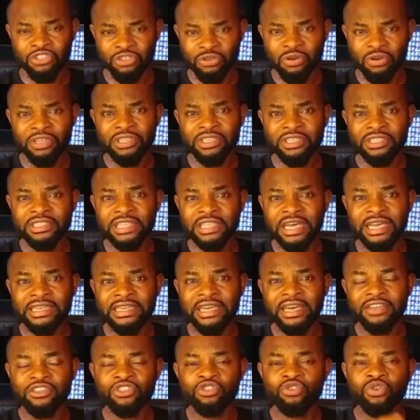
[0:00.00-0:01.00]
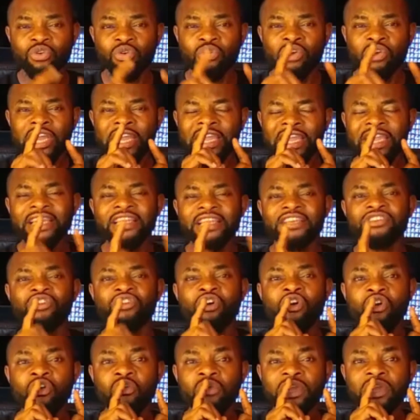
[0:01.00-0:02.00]
Do you understand that? So, it is
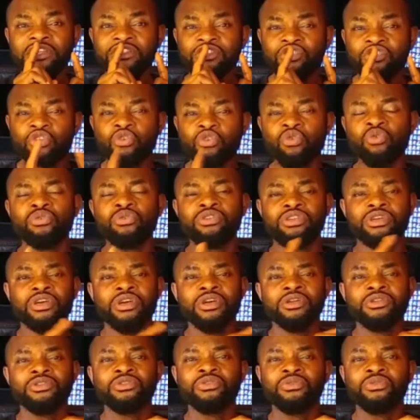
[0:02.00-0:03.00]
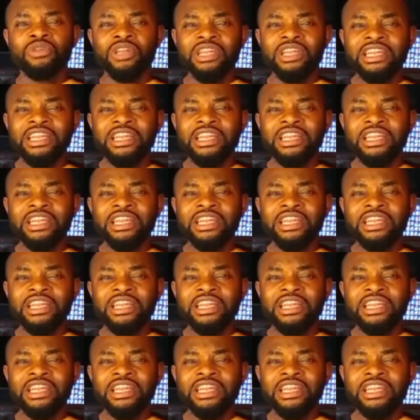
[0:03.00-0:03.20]
always good to